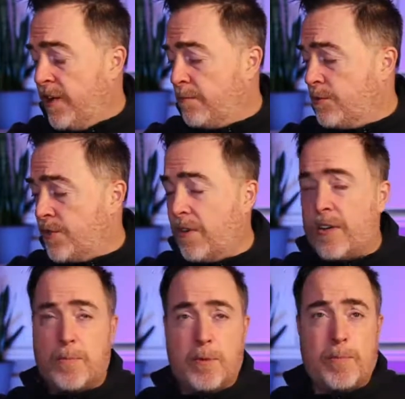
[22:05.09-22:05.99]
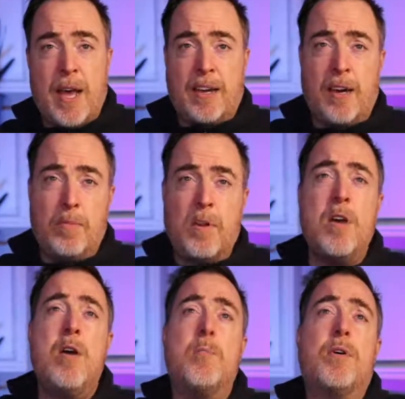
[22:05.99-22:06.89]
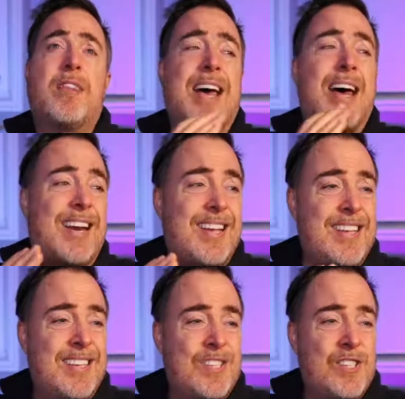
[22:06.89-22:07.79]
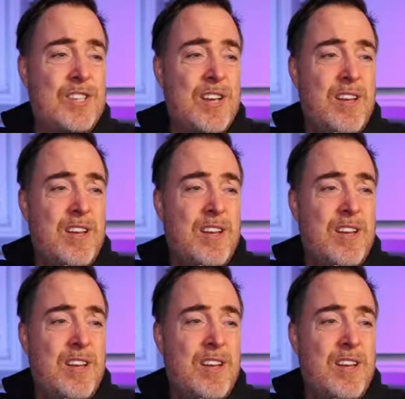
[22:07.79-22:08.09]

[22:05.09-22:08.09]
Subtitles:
I'm sure it comes back up, but that is